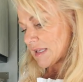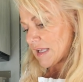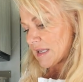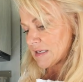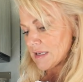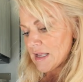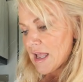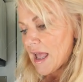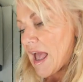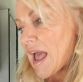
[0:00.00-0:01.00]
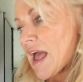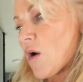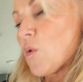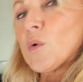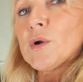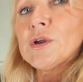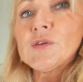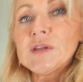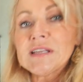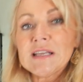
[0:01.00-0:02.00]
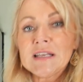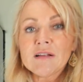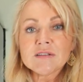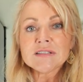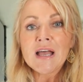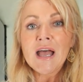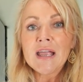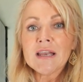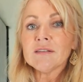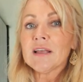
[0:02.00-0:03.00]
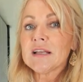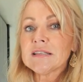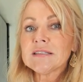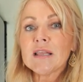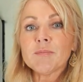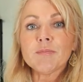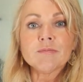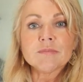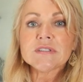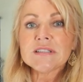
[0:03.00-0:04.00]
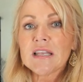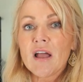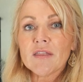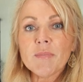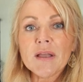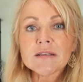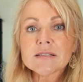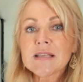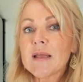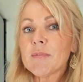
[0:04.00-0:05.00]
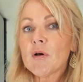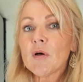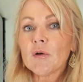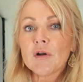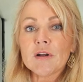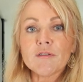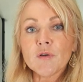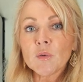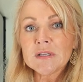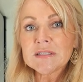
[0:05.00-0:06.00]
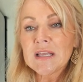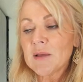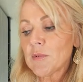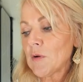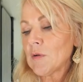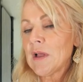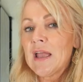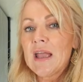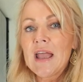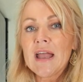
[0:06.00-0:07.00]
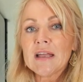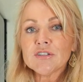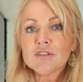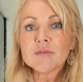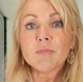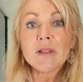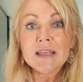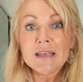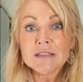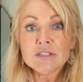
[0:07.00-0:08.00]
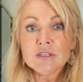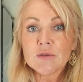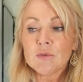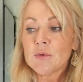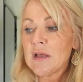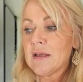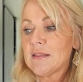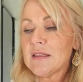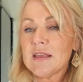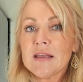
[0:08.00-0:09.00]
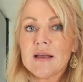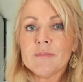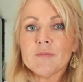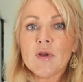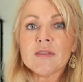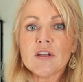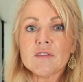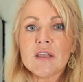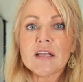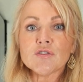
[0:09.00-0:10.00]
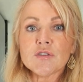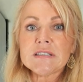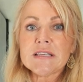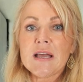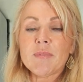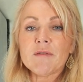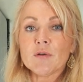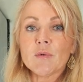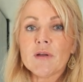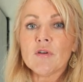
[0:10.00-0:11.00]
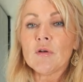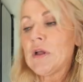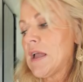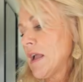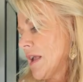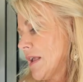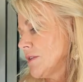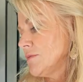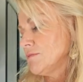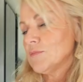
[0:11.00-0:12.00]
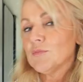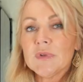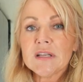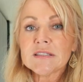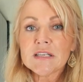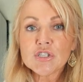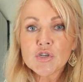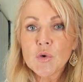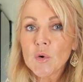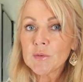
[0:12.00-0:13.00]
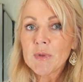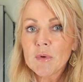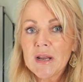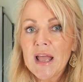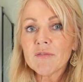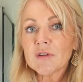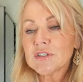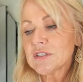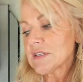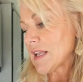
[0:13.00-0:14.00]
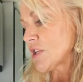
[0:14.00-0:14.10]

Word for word: it in, or you can take it outside, like I said, set it on the picnic table or on a folding table, and just plug it into the right there at the entry step of the Revel. Extension cord, may want to have one just in